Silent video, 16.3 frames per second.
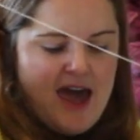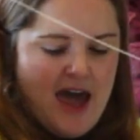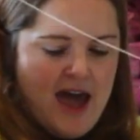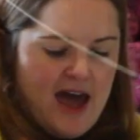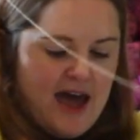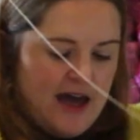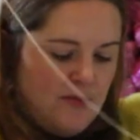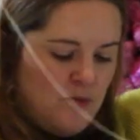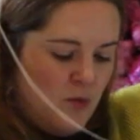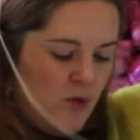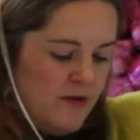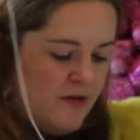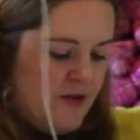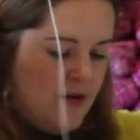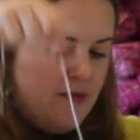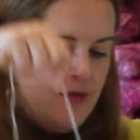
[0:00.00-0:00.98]

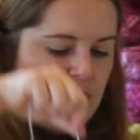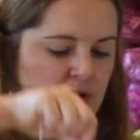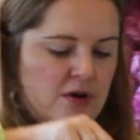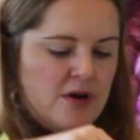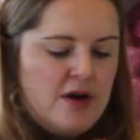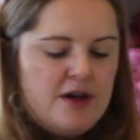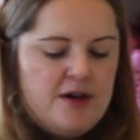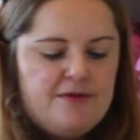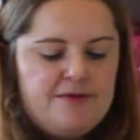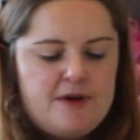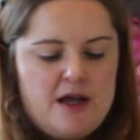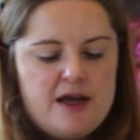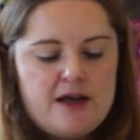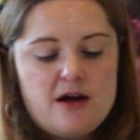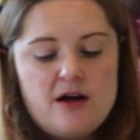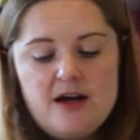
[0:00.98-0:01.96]
Once you've got kind of
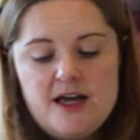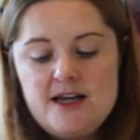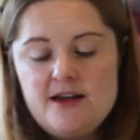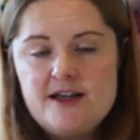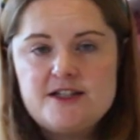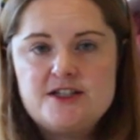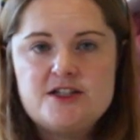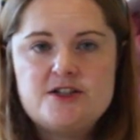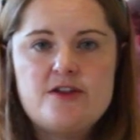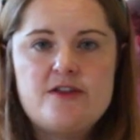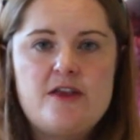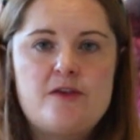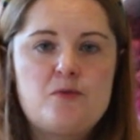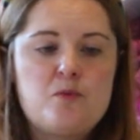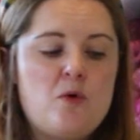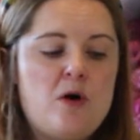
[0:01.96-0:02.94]
like, I like to do
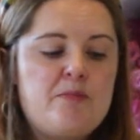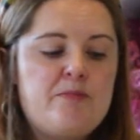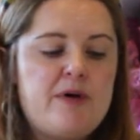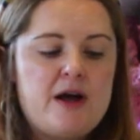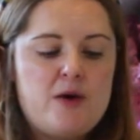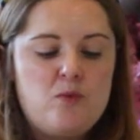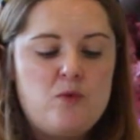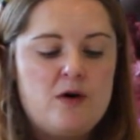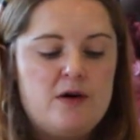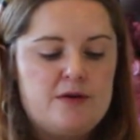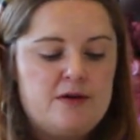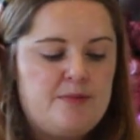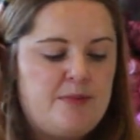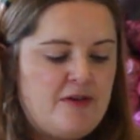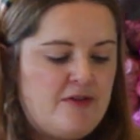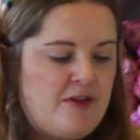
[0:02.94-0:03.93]
these 1 by
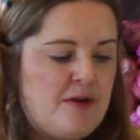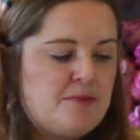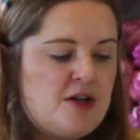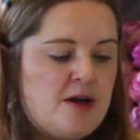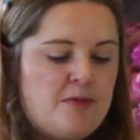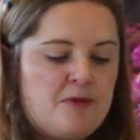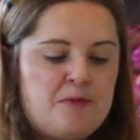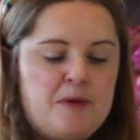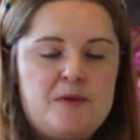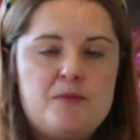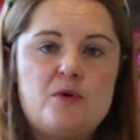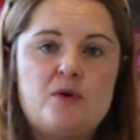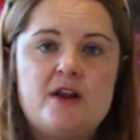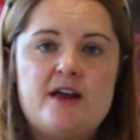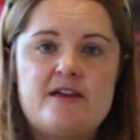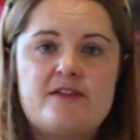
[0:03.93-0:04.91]
1, but sometimes
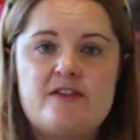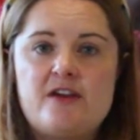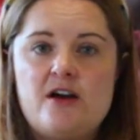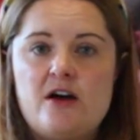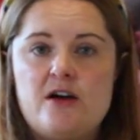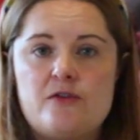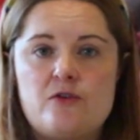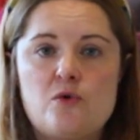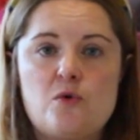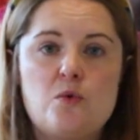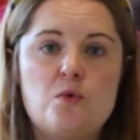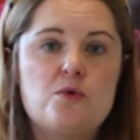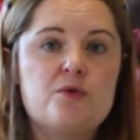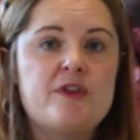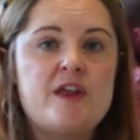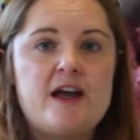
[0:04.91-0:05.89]
people like to cut
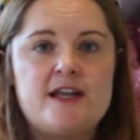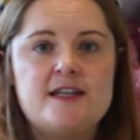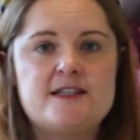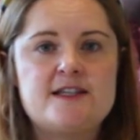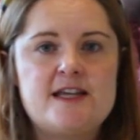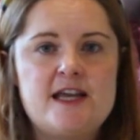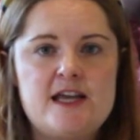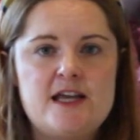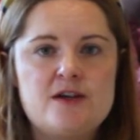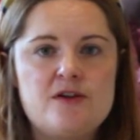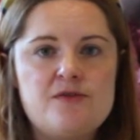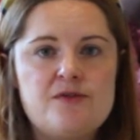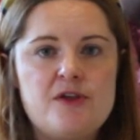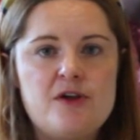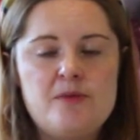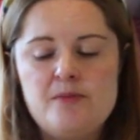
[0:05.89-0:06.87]
all 19
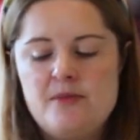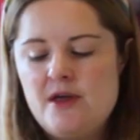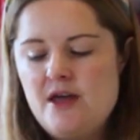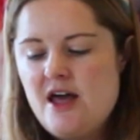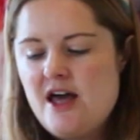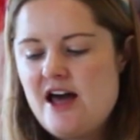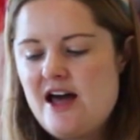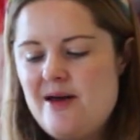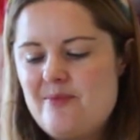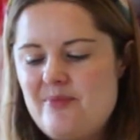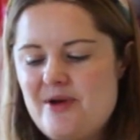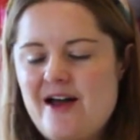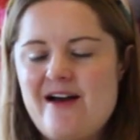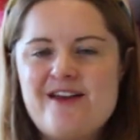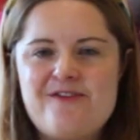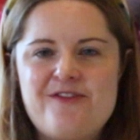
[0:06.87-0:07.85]
of them.
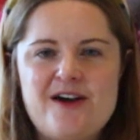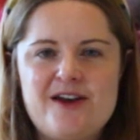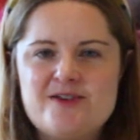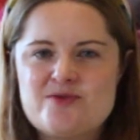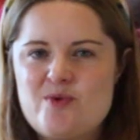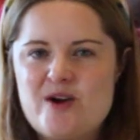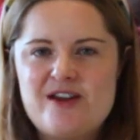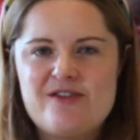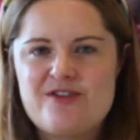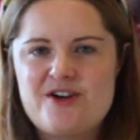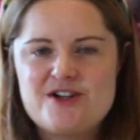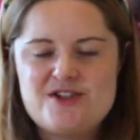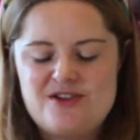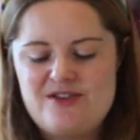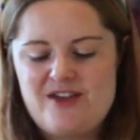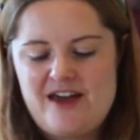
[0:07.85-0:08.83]
But I find whenever I
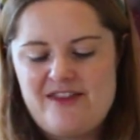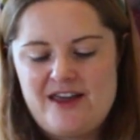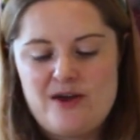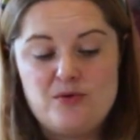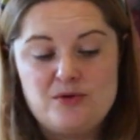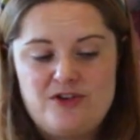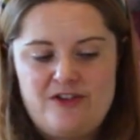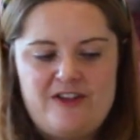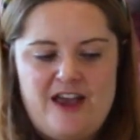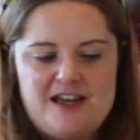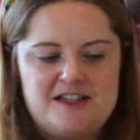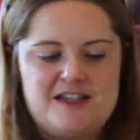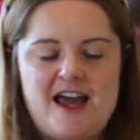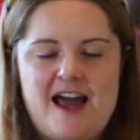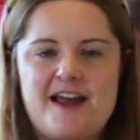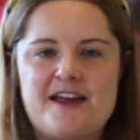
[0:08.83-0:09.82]
do that, they all just
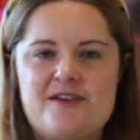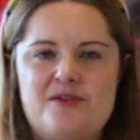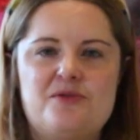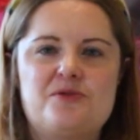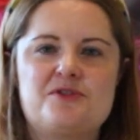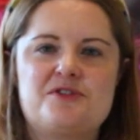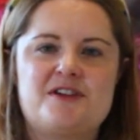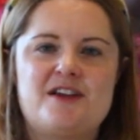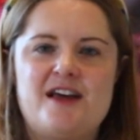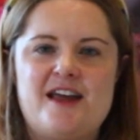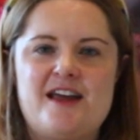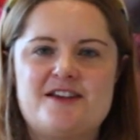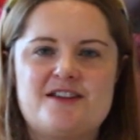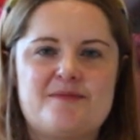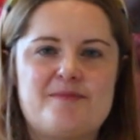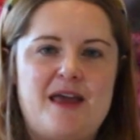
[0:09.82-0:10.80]
get tangled and I
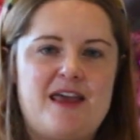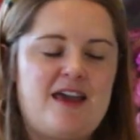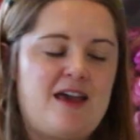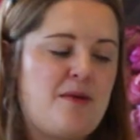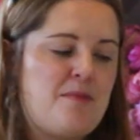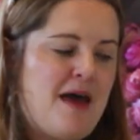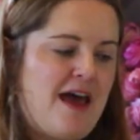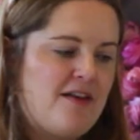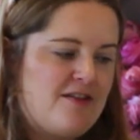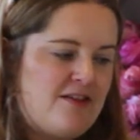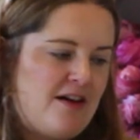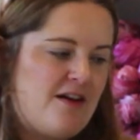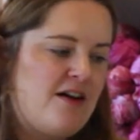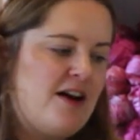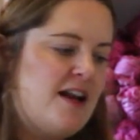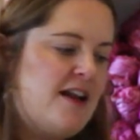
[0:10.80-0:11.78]
end up making a mess.
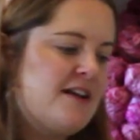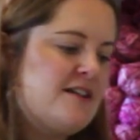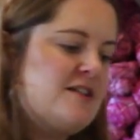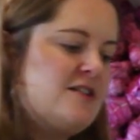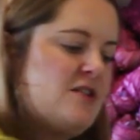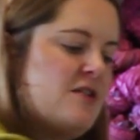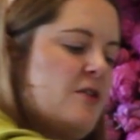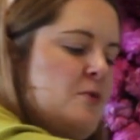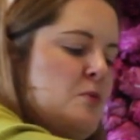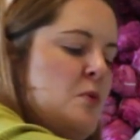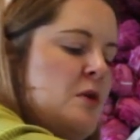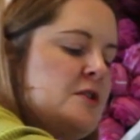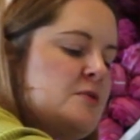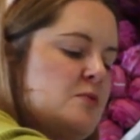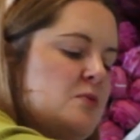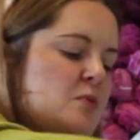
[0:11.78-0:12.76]
So I like to do this
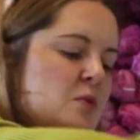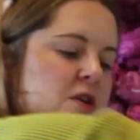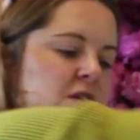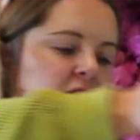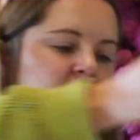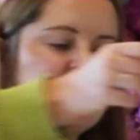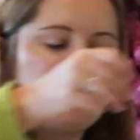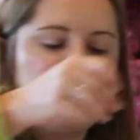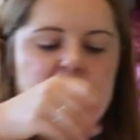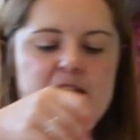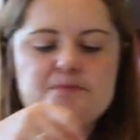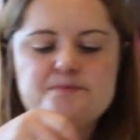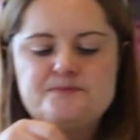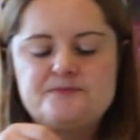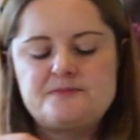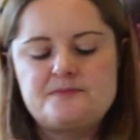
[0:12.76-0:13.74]
one at a time.